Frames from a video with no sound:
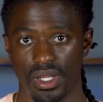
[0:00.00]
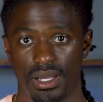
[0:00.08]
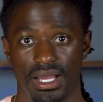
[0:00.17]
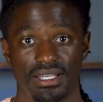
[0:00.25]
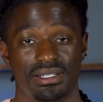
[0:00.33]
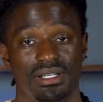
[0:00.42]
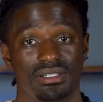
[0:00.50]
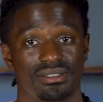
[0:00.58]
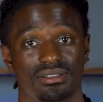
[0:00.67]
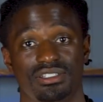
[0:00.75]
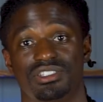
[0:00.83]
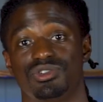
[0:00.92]
All right.
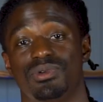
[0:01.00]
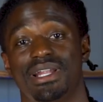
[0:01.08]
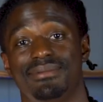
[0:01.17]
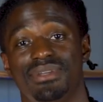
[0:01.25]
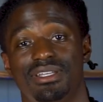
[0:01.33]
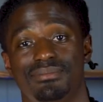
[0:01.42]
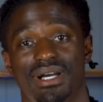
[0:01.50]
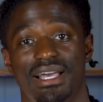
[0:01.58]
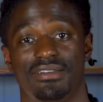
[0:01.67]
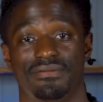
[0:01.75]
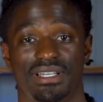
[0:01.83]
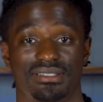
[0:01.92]
So this is what I mean
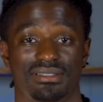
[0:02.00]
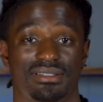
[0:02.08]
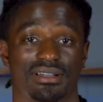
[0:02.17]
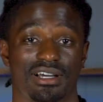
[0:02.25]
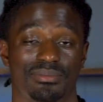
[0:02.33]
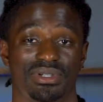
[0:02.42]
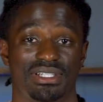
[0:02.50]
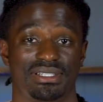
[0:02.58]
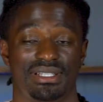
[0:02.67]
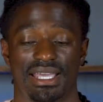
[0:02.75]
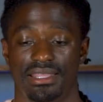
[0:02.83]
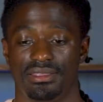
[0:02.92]
by investing to
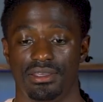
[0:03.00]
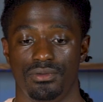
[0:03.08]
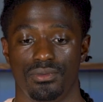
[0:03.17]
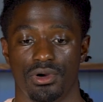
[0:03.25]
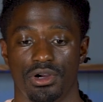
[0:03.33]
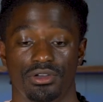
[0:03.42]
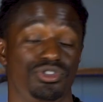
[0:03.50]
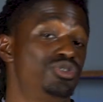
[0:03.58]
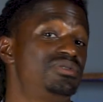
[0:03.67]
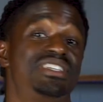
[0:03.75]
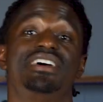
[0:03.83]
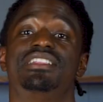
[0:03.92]
companies that the world,
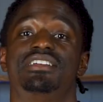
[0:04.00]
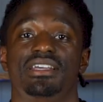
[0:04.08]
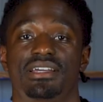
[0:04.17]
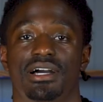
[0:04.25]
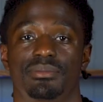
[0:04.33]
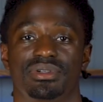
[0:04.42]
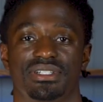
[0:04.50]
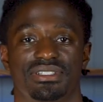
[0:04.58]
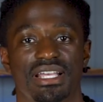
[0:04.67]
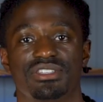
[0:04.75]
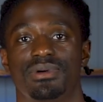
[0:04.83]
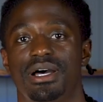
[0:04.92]
utility companies.
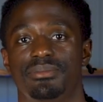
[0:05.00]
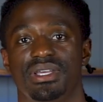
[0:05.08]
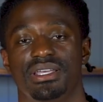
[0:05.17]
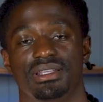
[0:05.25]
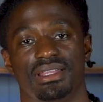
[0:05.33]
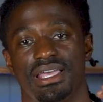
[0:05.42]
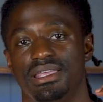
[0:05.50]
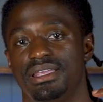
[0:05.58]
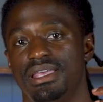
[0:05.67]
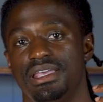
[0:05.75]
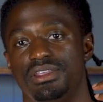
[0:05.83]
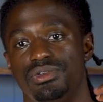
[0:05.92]
That's what I mean, that
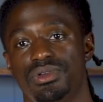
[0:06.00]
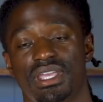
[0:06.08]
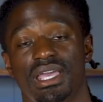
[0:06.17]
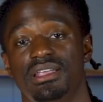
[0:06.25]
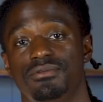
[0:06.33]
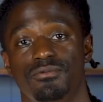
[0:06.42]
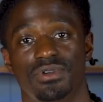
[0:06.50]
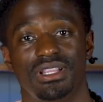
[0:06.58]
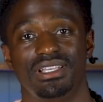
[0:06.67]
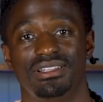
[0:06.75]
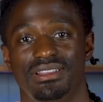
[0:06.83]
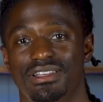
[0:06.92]
you can't
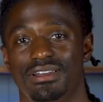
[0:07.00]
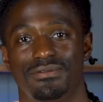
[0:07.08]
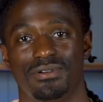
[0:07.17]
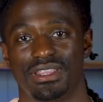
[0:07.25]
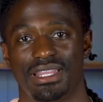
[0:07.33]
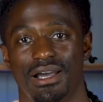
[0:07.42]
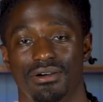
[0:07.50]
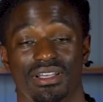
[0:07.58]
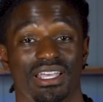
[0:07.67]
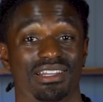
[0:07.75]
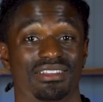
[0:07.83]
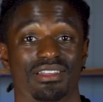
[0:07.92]
really live without.
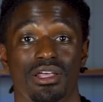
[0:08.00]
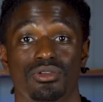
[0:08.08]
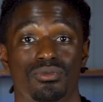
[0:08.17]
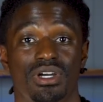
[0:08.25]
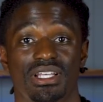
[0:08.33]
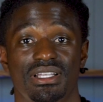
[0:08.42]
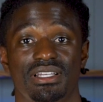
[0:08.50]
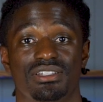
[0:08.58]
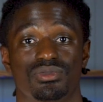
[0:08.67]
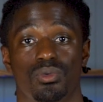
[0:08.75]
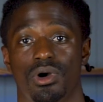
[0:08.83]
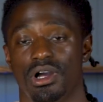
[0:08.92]
And another one
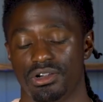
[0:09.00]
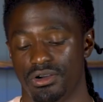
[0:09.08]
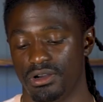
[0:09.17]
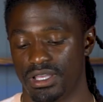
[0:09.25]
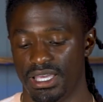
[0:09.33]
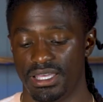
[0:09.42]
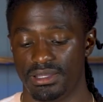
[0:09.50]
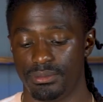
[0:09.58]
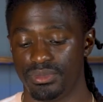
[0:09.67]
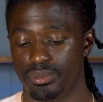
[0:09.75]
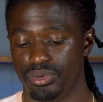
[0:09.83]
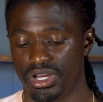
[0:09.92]
is water. Okay. Let
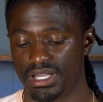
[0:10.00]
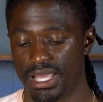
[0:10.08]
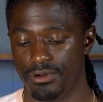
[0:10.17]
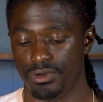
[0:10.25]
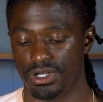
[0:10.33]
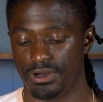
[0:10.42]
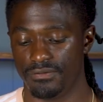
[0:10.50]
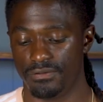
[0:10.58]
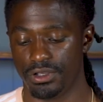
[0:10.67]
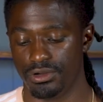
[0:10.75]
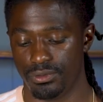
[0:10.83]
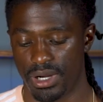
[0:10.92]
me bring that one up
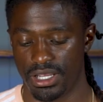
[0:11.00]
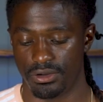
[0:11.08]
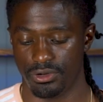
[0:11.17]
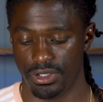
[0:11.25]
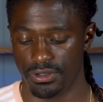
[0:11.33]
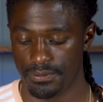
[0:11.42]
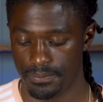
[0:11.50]
for you right quick.